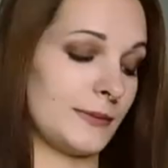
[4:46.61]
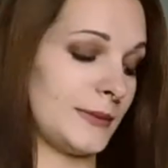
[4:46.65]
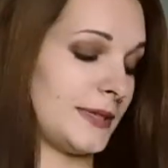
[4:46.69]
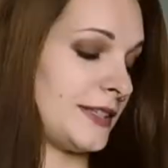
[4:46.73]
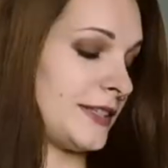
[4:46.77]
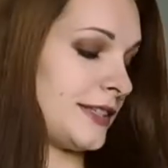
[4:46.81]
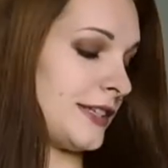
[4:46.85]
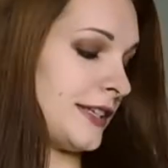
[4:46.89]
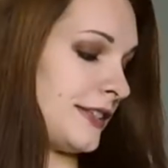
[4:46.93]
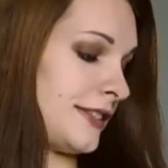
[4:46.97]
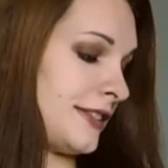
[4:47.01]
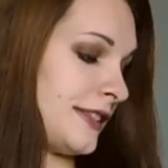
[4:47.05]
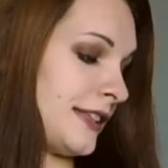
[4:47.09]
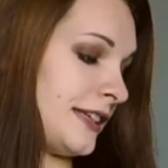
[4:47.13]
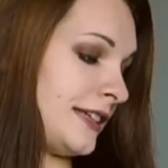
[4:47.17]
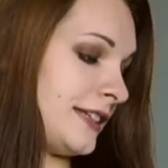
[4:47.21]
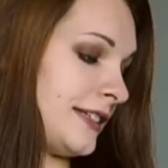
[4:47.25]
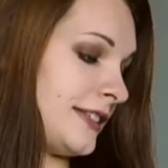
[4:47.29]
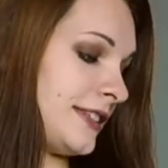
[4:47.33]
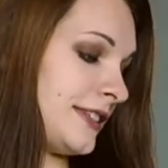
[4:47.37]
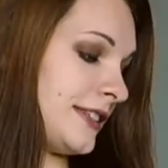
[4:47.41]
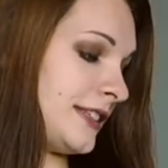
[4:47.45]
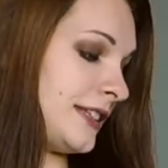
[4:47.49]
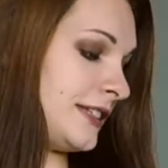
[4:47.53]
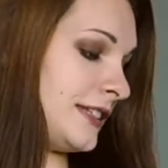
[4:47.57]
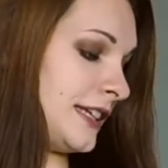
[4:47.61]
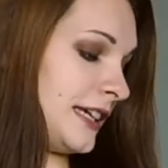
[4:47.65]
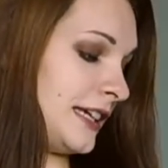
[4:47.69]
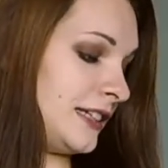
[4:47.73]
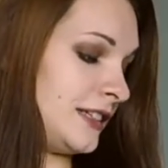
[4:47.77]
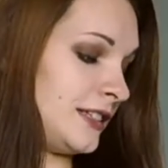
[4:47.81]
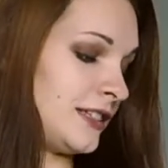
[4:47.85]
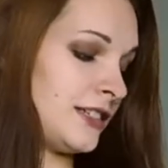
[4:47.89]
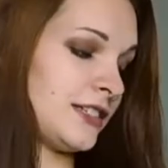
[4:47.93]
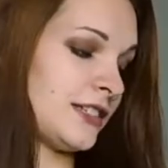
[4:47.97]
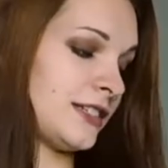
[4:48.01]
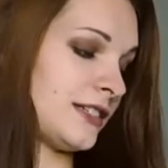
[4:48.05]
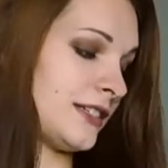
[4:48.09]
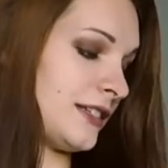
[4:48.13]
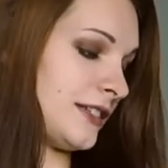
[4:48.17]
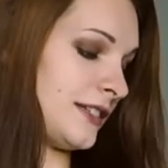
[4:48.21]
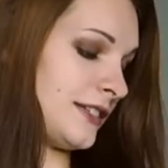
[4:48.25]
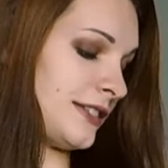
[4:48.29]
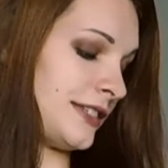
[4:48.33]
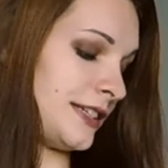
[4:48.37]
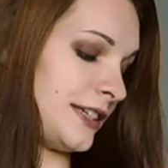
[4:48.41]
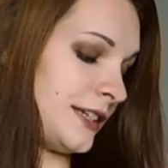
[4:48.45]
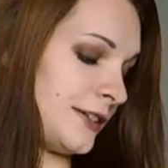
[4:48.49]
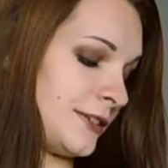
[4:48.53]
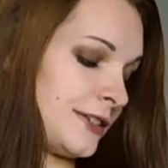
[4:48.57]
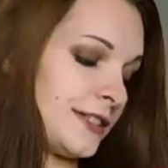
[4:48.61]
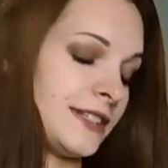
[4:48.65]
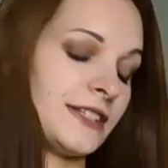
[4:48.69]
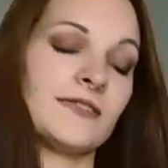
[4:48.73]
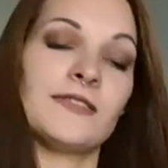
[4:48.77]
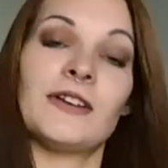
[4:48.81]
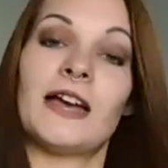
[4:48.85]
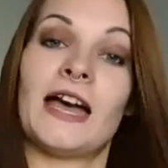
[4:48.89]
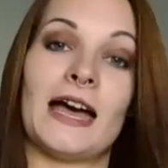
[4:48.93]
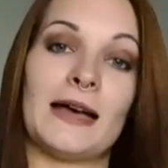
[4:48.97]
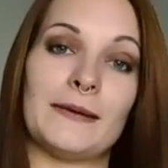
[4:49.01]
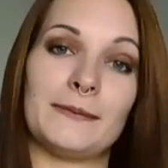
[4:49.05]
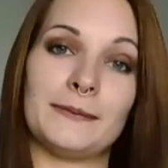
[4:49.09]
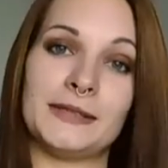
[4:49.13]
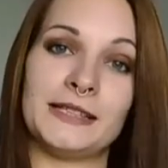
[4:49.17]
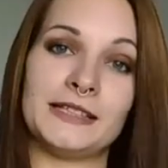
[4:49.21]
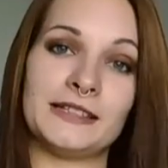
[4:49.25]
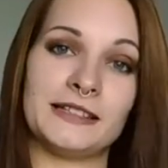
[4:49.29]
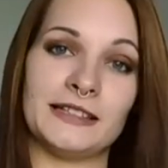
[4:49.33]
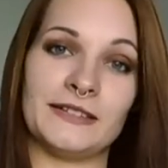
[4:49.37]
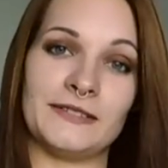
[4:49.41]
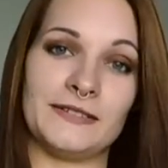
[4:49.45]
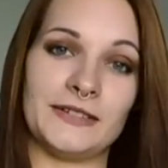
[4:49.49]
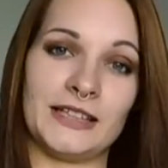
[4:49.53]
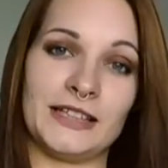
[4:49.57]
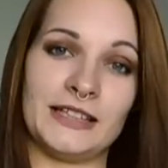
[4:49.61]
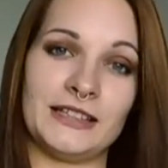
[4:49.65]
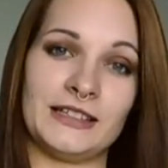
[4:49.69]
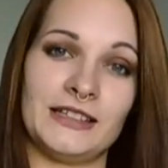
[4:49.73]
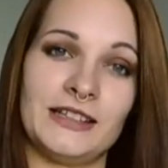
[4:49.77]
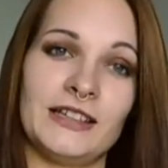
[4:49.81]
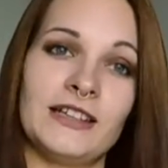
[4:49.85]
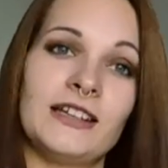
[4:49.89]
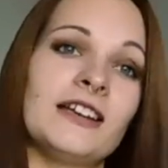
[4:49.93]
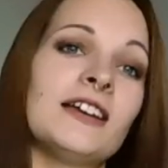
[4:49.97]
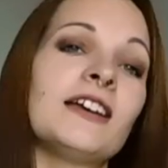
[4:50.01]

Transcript: It says that it's the Danish secrets of happy living.